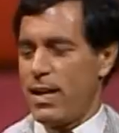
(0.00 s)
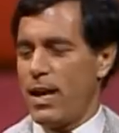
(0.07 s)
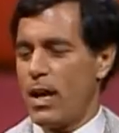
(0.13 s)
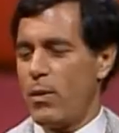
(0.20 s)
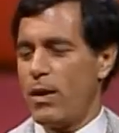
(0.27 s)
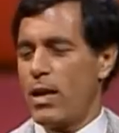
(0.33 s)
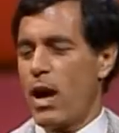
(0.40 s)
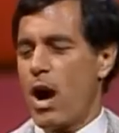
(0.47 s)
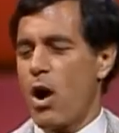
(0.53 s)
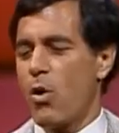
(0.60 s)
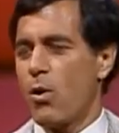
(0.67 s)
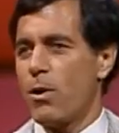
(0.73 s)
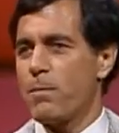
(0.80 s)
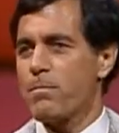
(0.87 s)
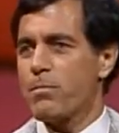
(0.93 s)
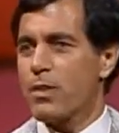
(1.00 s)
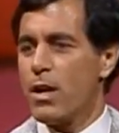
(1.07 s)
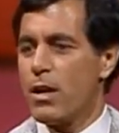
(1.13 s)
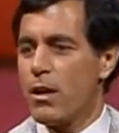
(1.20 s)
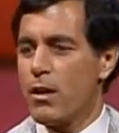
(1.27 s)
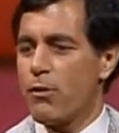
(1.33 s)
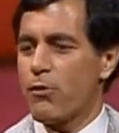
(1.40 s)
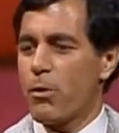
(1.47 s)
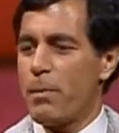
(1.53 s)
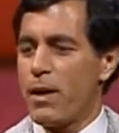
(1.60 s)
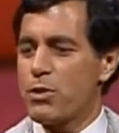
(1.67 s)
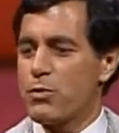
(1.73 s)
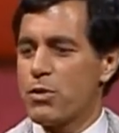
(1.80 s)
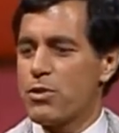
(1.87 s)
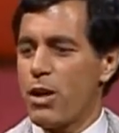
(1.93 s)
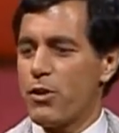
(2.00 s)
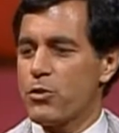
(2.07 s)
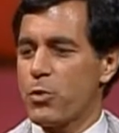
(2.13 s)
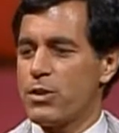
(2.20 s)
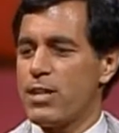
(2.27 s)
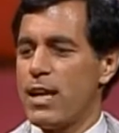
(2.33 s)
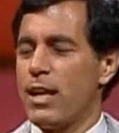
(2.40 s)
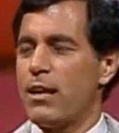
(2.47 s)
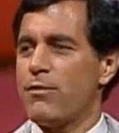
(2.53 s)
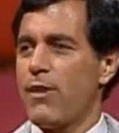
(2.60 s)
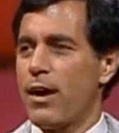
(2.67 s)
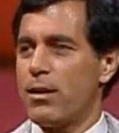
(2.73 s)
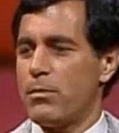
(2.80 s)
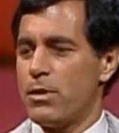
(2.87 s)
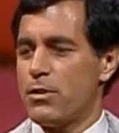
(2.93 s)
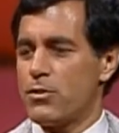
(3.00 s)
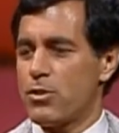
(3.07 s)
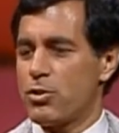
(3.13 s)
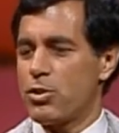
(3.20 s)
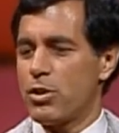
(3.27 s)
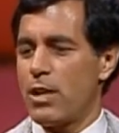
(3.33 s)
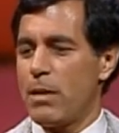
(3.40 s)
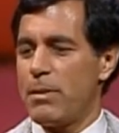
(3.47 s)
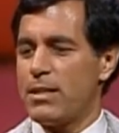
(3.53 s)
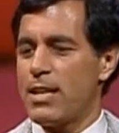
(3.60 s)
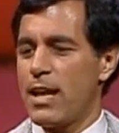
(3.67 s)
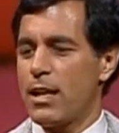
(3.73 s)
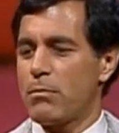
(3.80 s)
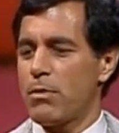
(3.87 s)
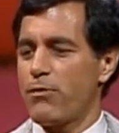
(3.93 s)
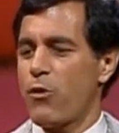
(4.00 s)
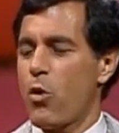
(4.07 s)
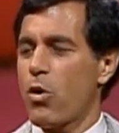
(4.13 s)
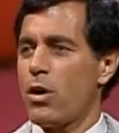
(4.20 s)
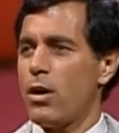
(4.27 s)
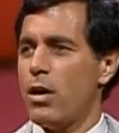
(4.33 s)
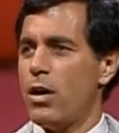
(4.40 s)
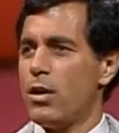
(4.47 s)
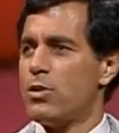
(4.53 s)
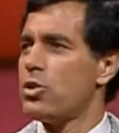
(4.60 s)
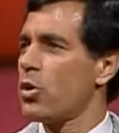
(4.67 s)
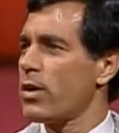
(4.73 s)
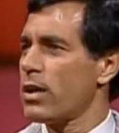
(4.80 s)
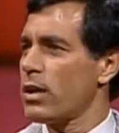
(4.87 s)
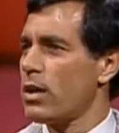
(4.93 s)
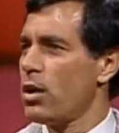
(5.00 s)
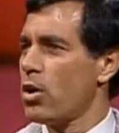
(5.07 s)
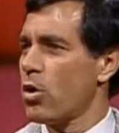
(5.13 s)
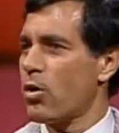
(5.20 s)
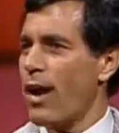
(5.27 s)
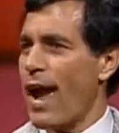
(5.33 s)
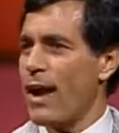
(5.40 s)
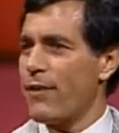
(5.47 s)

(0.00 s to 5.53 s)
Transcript: And here we go. For best results when taking vitamins, should they be taken before, during, or